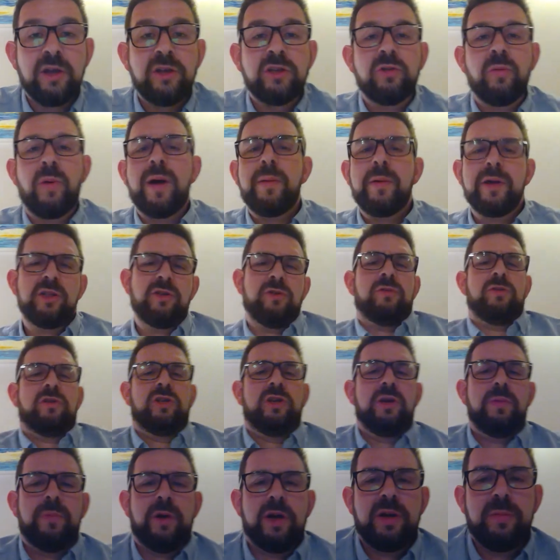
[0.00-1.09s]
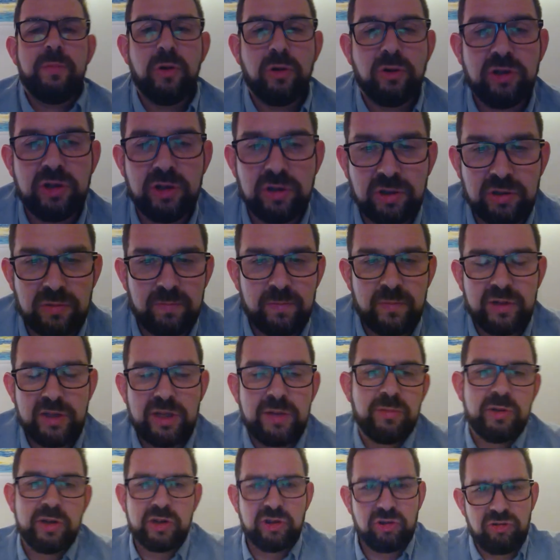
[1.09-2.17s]
So, why am I talking to you about emotions? It
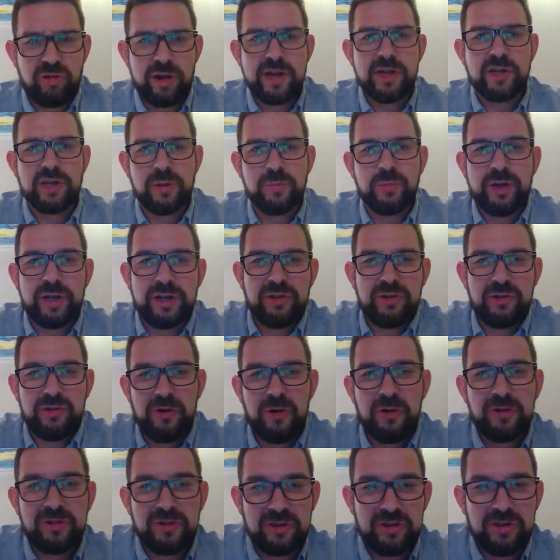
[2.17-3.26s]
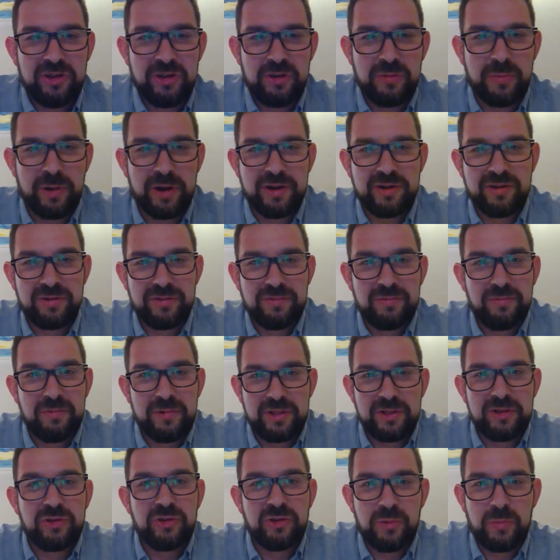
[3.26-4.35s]
seems like a strange subject to talk to you about
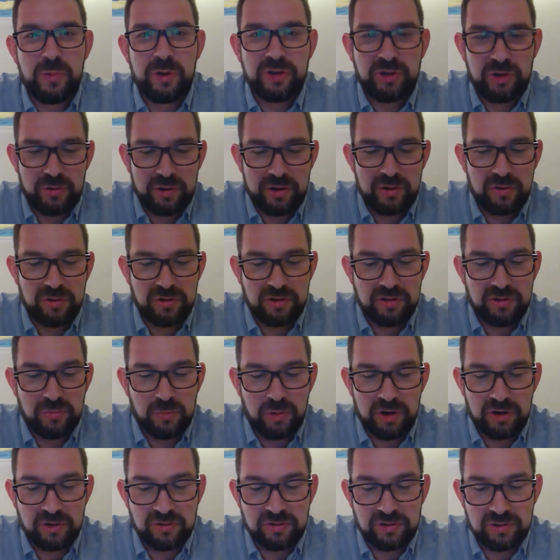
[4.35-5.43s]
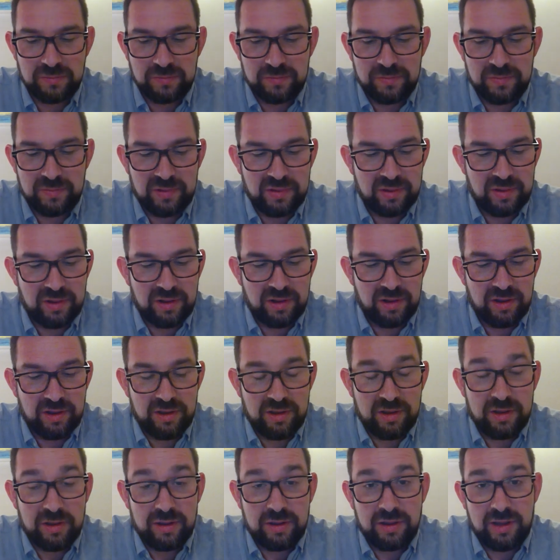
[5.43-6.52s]
when there's so much going on in the world.
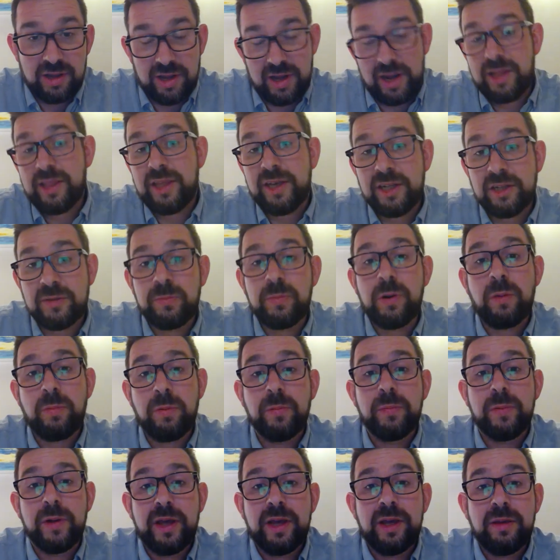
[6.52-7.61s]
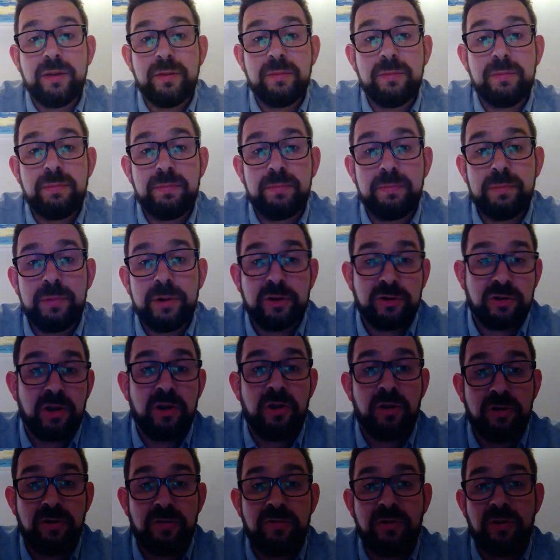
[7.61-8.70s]
And I think it's probably because a
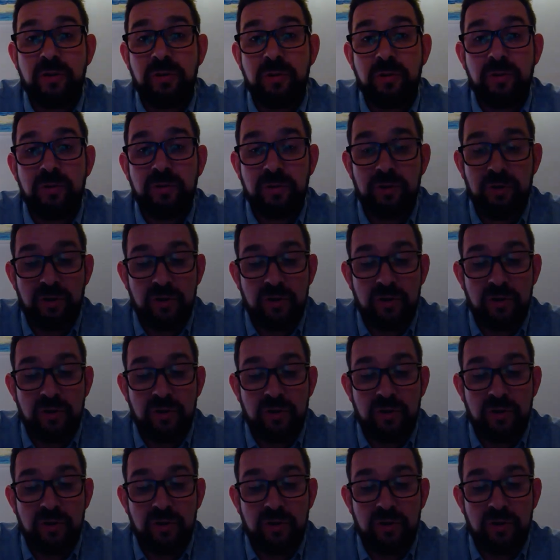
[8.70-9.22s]
lot of you